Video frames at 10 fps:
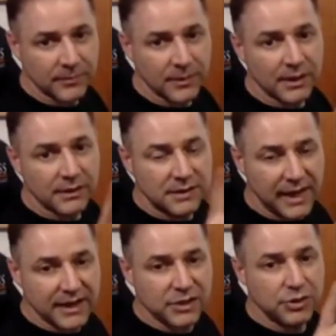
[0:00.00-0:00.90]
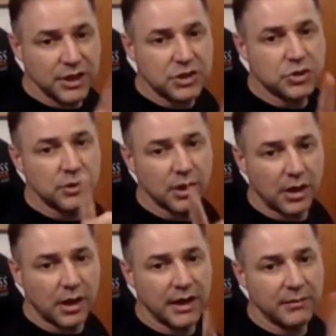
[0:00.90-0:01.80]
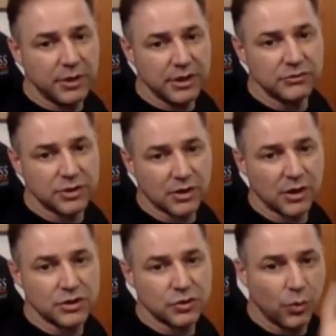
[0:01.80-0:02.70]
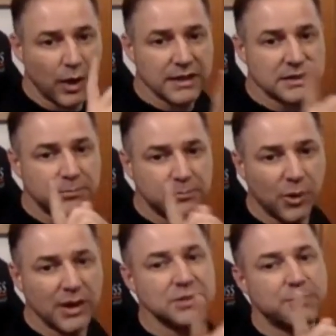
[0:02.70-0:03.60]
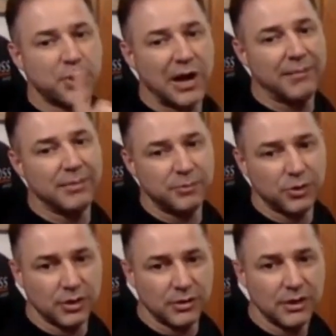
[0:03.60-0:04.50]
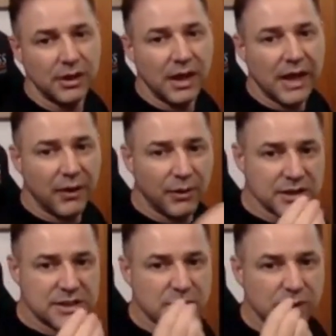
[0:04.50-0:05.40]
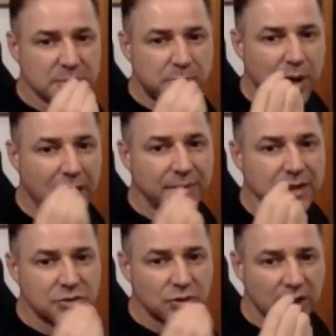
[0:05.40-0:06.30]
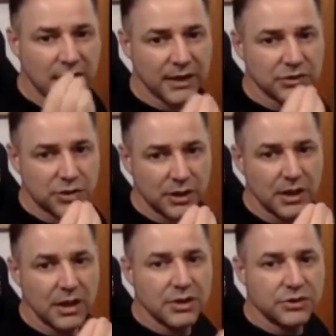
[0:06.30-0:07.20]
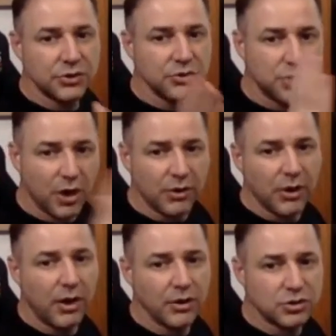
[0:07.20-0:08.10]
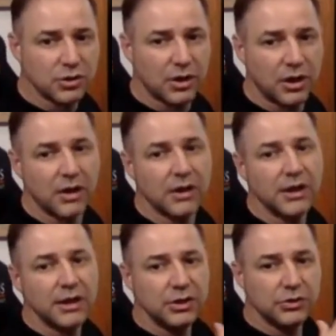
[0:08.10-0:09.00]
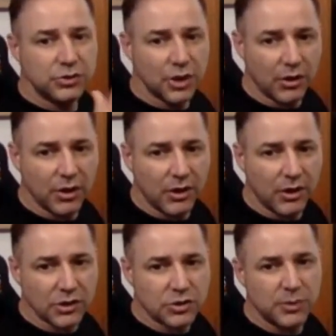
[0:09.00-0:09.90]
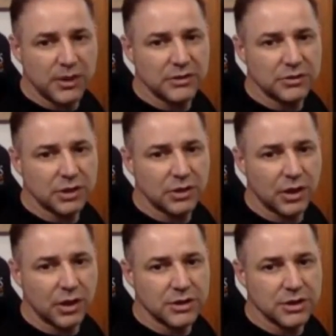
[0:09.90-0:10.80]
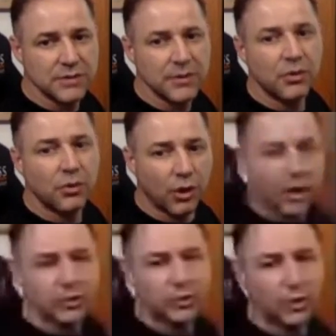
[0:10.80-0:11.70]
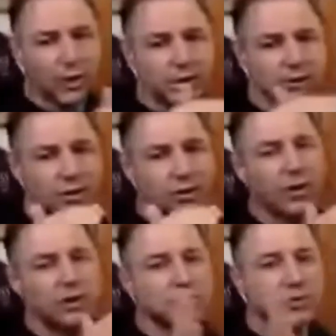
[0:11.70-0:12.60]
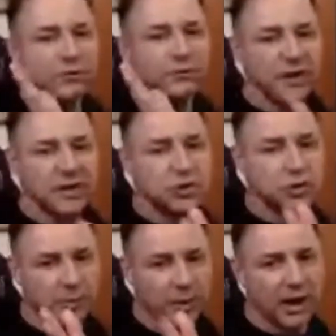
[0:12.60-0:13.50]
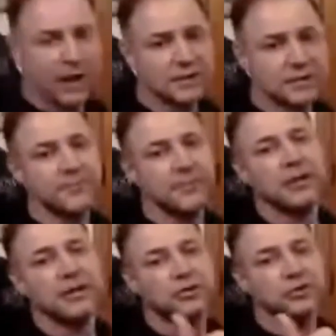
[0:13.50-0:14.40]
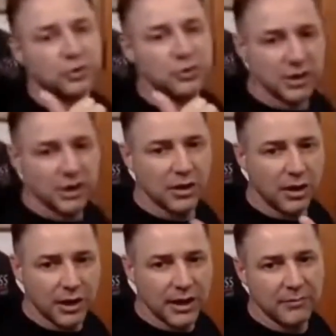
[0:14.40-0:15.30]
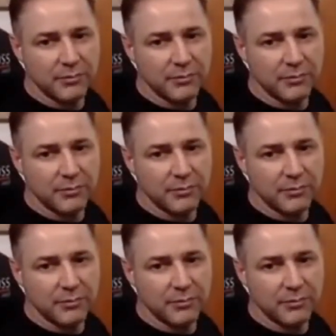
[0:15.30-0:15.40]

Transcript: that you need to learn and bring new technology. So what is the problem, Bruno? I want to see what the problem is so I can answer it. So you don't know how to learn, you don't know how to bring new technologies, or you don't know how to convince your boss so you can learn and bring